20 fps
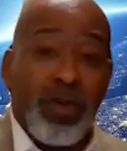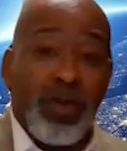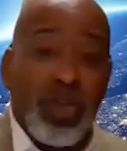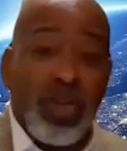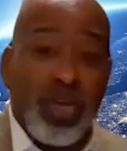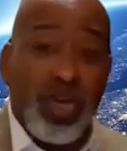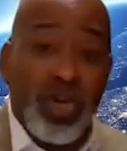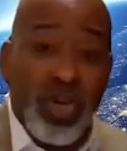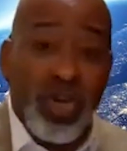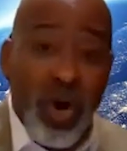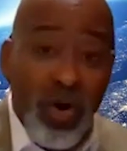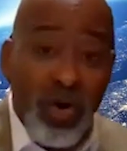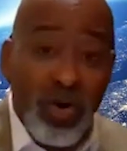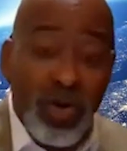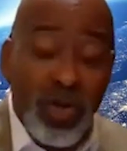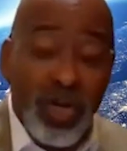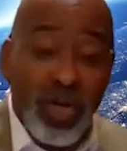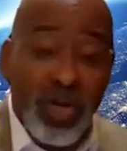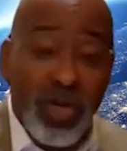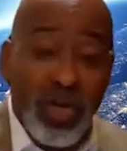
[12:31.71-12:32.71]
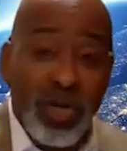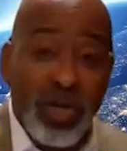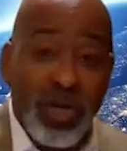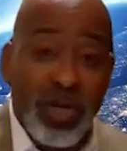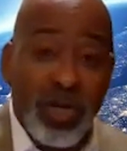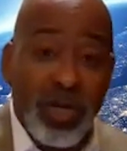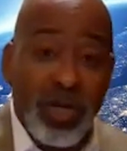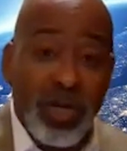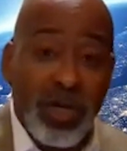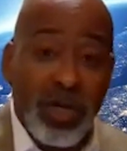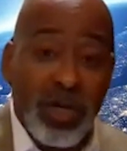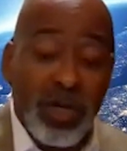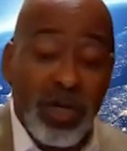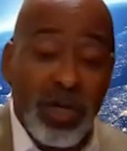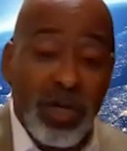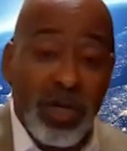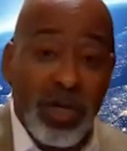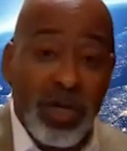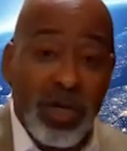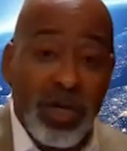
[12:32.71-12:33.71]
The church
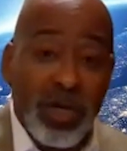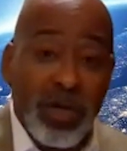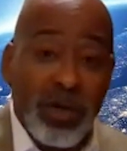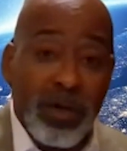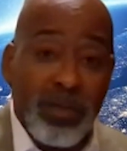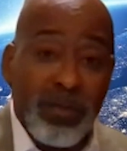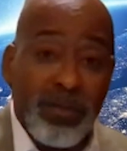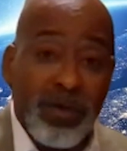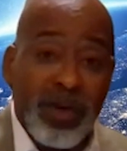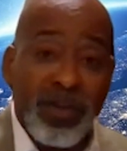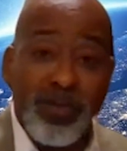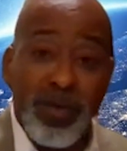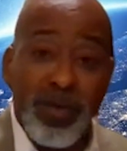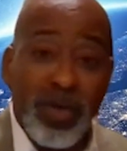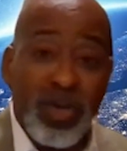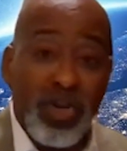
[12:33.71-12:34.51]
must